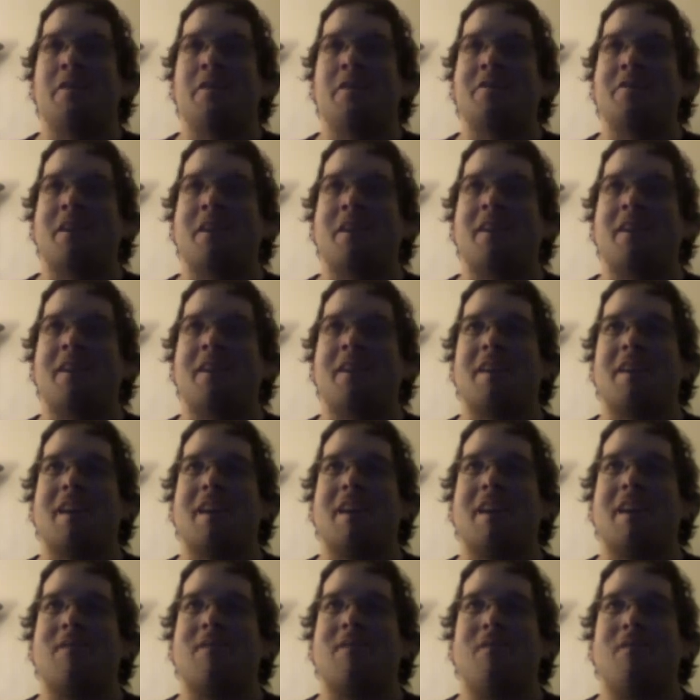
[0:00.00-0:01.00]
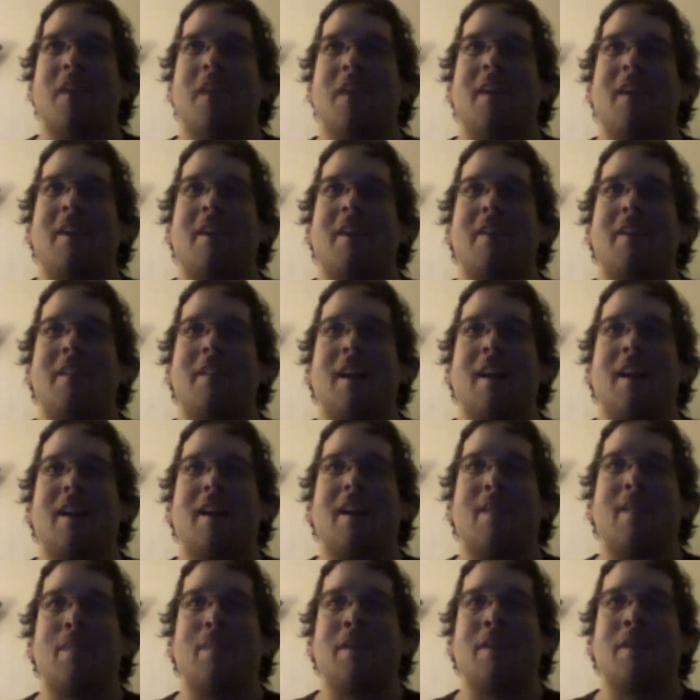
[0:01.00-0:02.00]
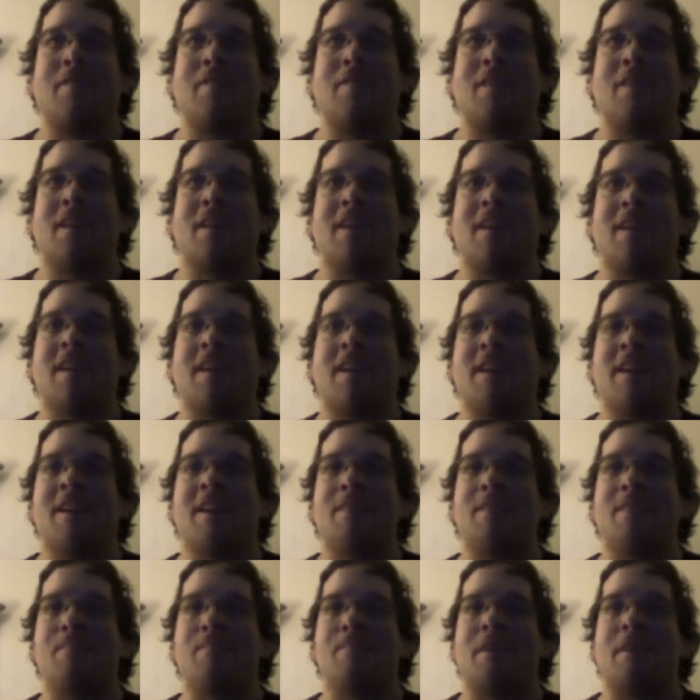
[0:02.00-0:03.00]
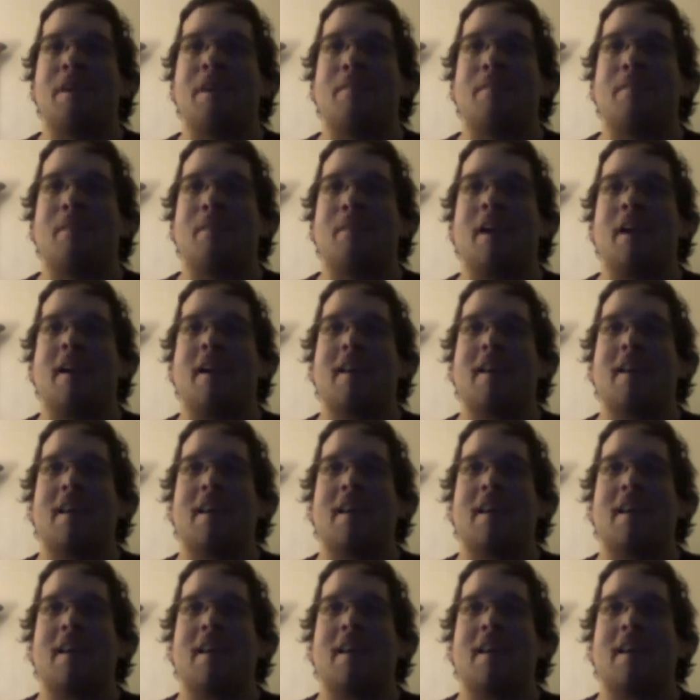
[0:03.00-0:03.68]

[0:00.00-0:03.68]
is like a fake documentary being made.